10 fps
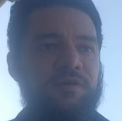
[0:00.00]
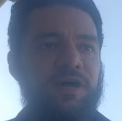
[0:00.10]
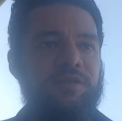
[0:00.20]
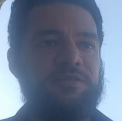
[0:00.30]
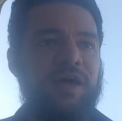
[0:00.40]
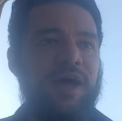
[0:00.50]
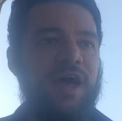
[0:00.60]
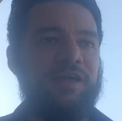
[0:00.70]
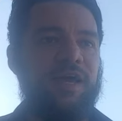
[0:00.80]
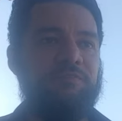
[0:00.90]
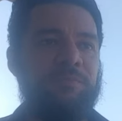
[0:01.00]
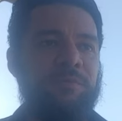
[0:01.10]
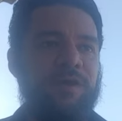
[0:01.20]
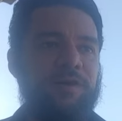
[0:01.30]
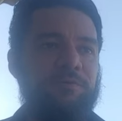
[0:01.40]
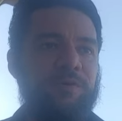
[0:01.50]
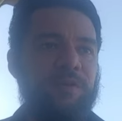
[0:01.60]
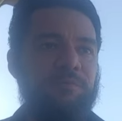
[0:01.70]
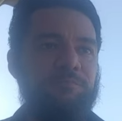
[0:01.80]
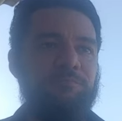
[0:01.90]
now this guy, I gave him like a
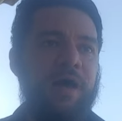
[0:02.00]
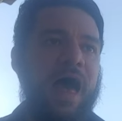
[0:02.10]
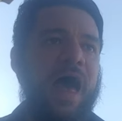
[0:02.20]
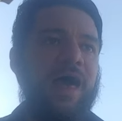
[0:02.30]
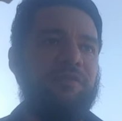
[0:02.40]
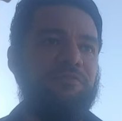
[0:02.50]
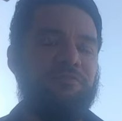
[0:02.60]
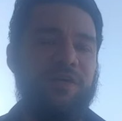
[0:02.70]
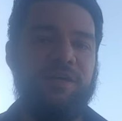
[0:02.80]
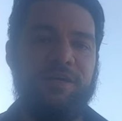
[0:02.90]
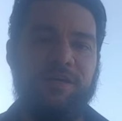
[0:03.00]
really bad fake,